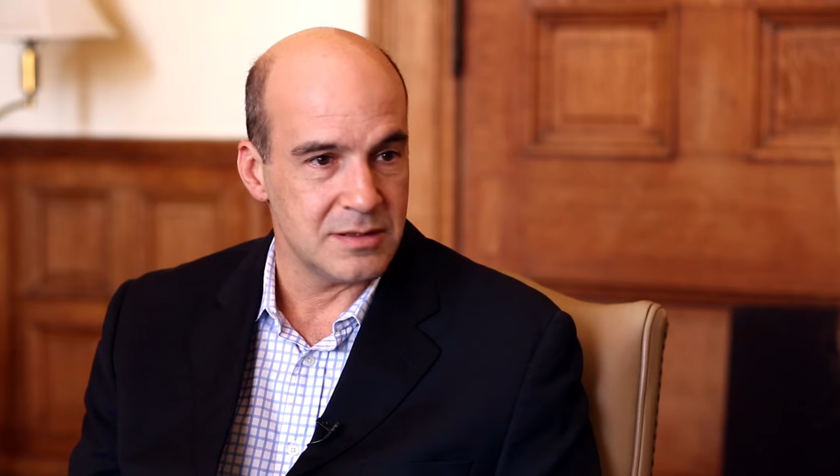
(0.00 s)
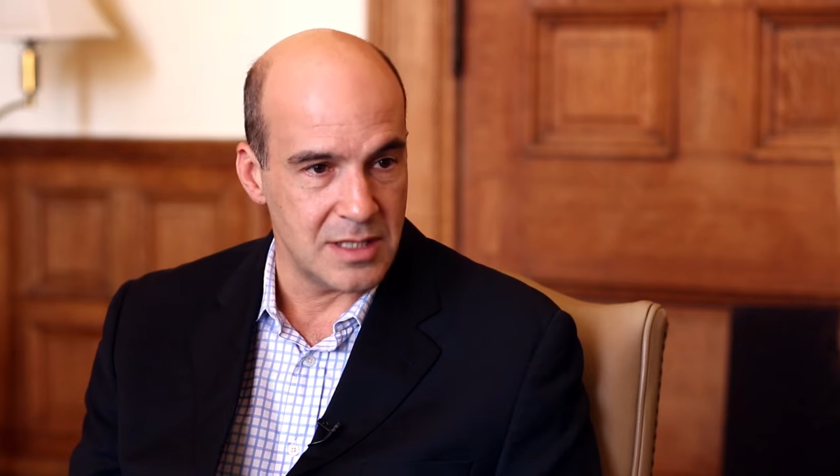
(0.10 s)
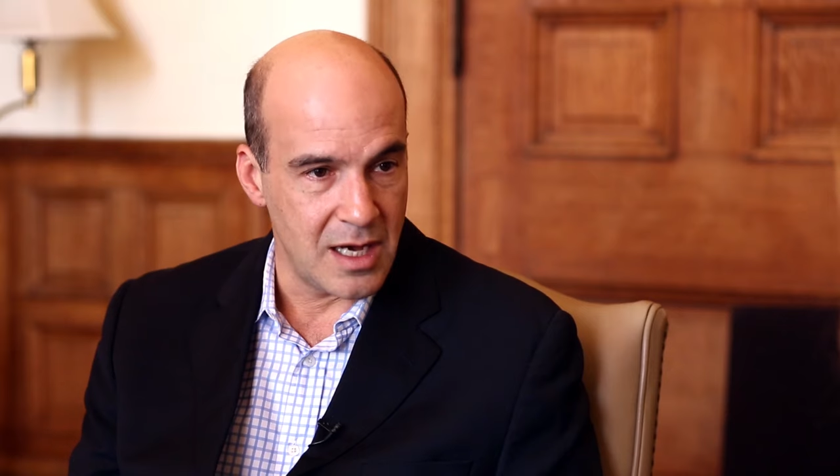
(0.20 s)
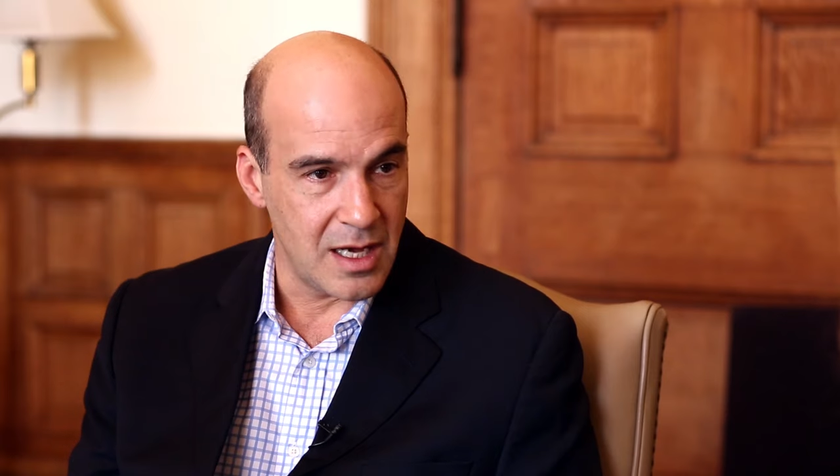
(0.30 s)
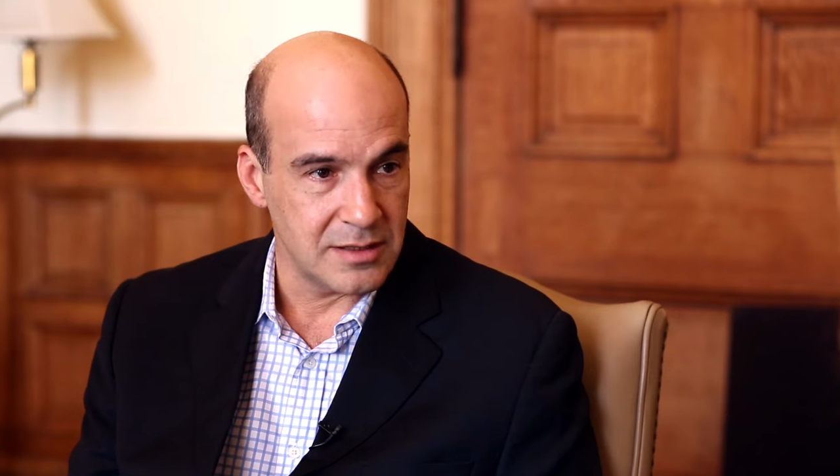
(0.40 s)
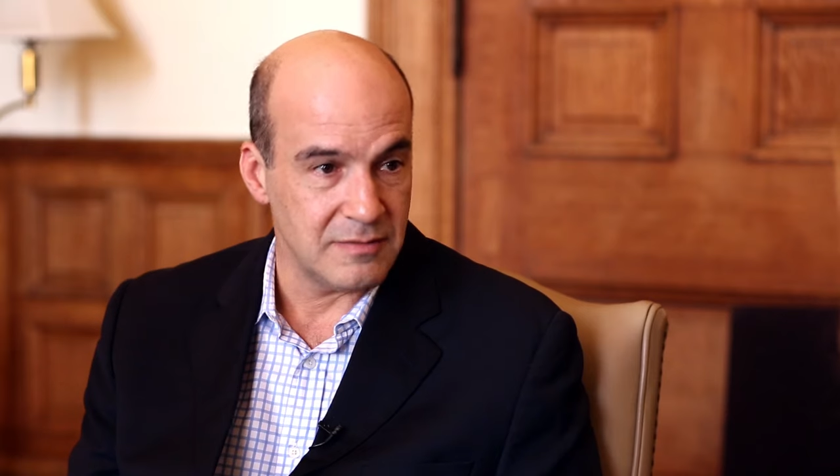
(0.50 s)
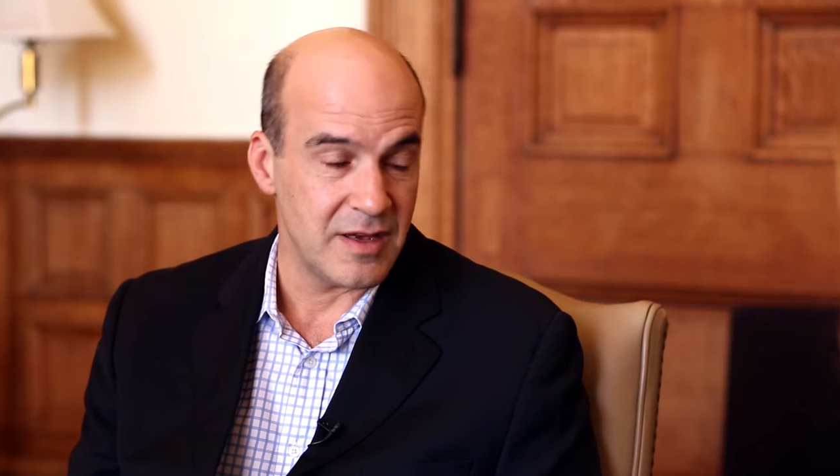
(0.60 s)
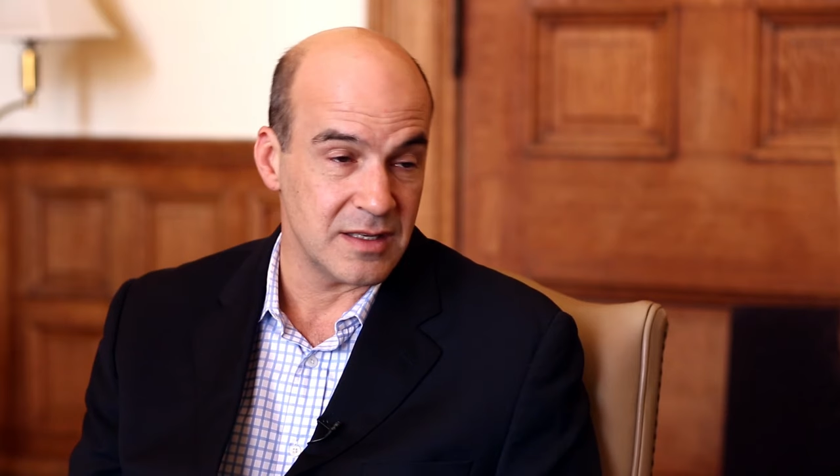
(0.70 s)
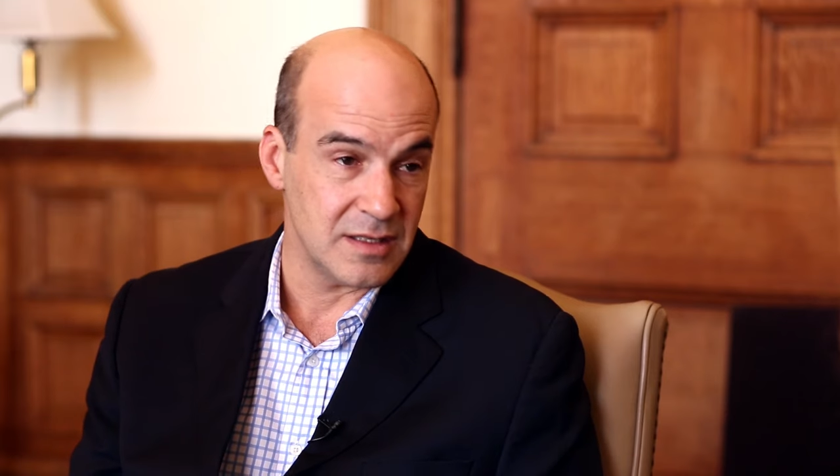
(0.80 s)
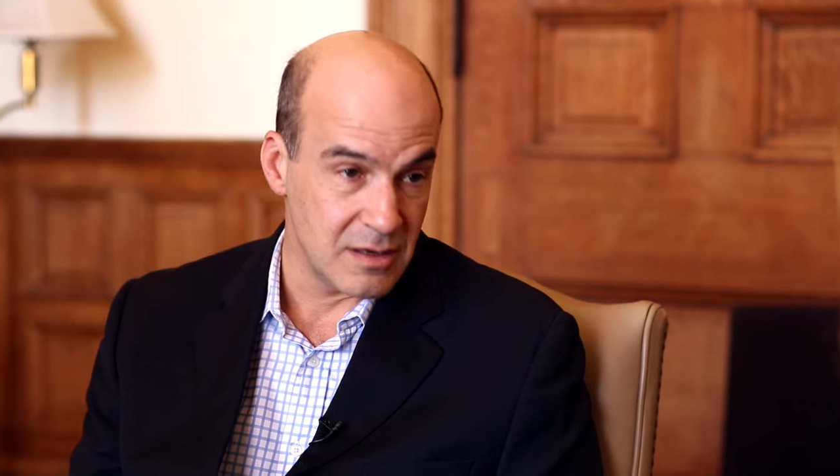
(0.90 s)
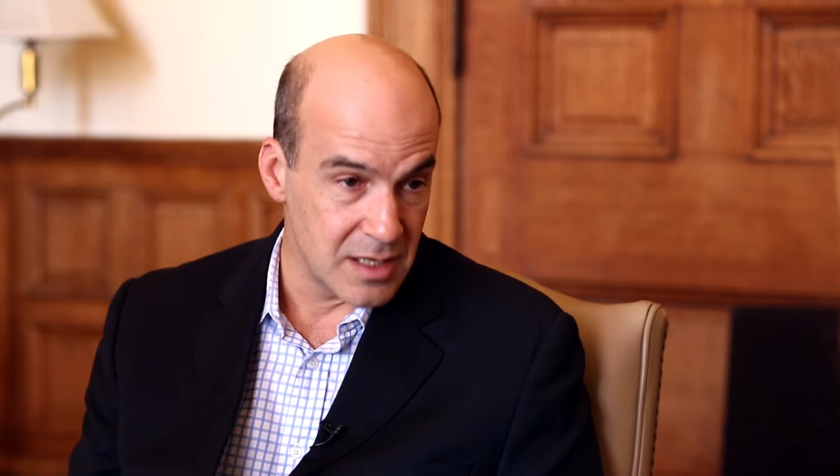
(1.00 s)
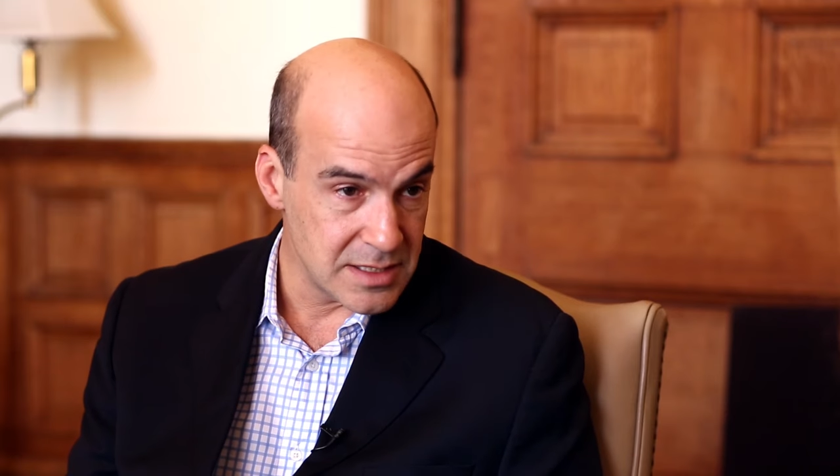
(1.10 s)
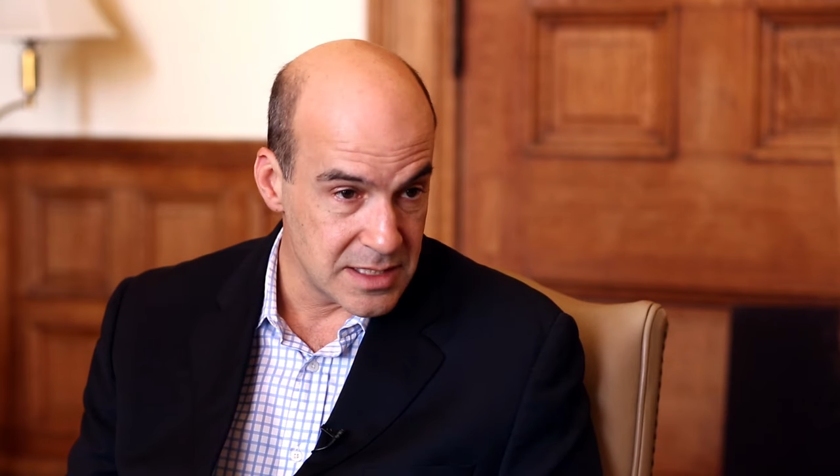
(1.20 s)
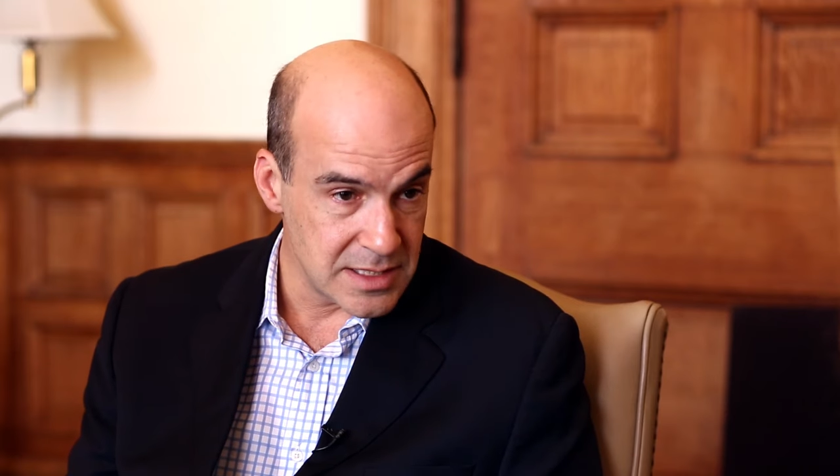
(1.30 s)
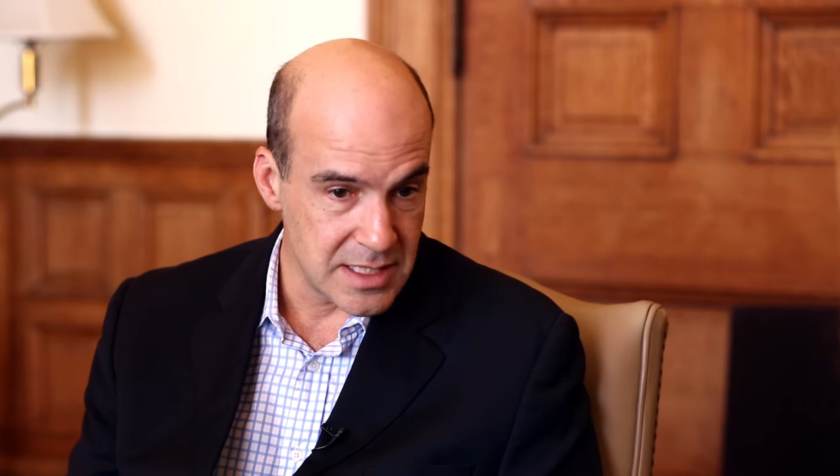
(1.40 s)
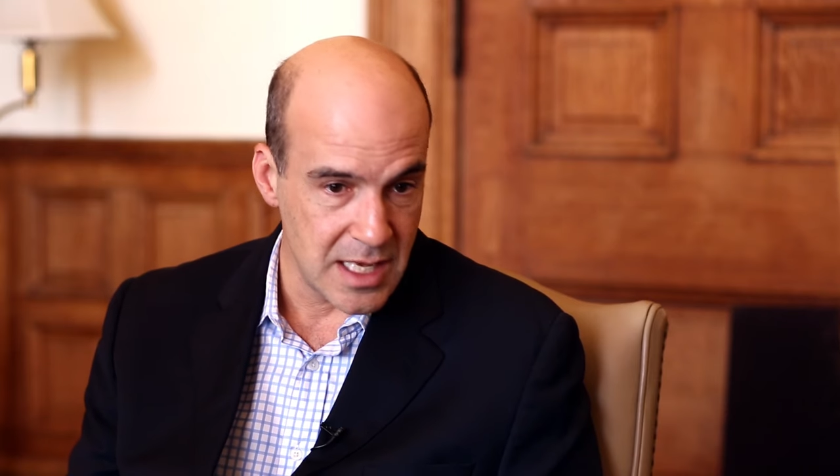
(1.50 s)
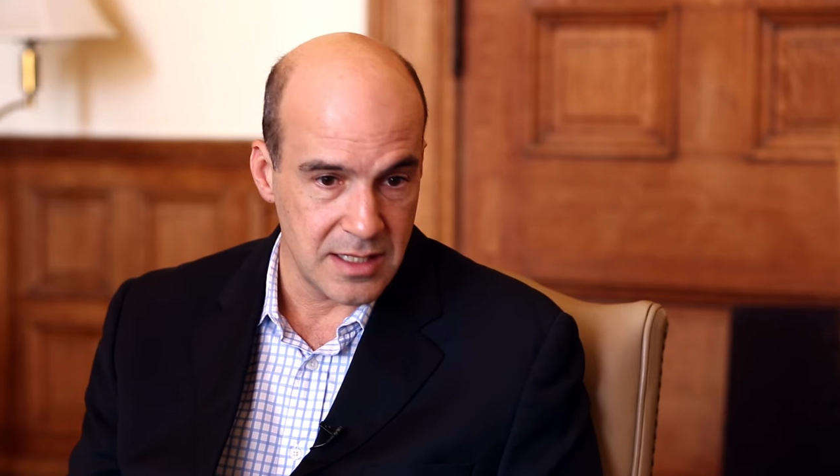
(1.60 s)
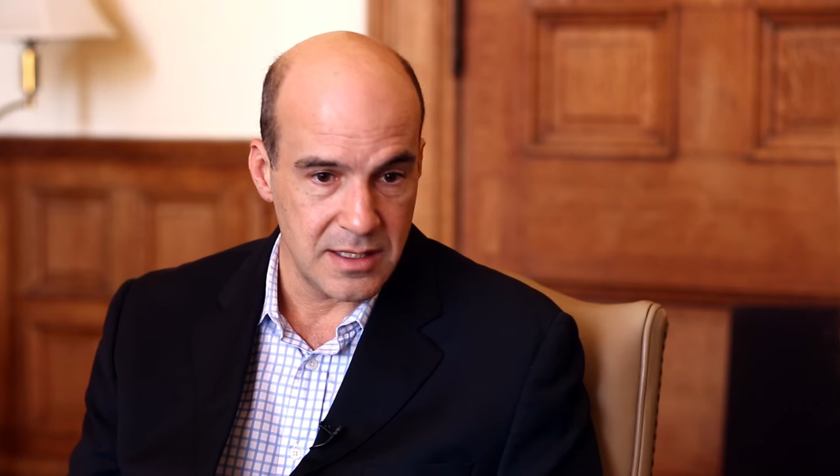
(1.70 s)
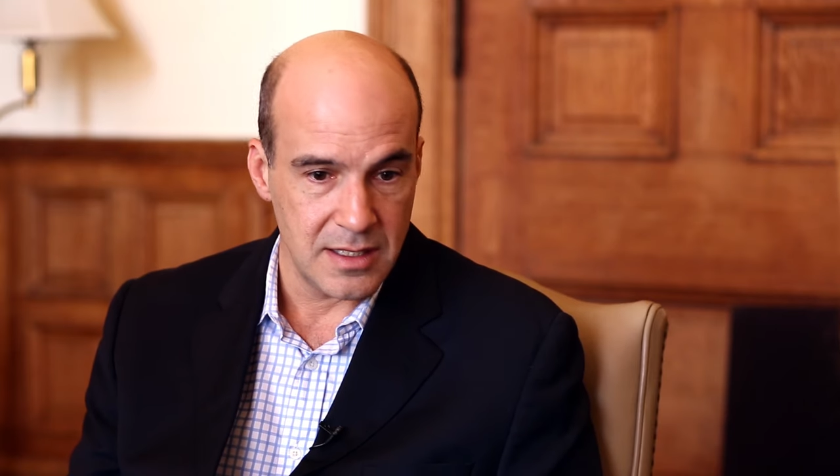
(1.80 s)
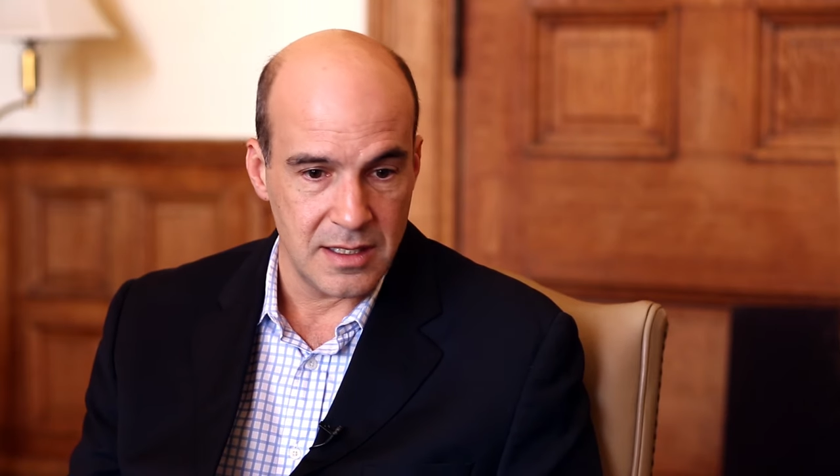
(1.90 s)
It's not. In fact, in our case, it
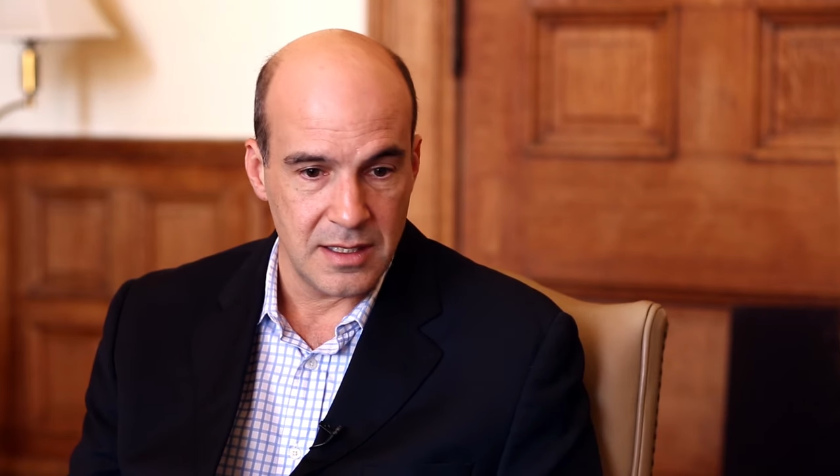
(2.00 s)
did.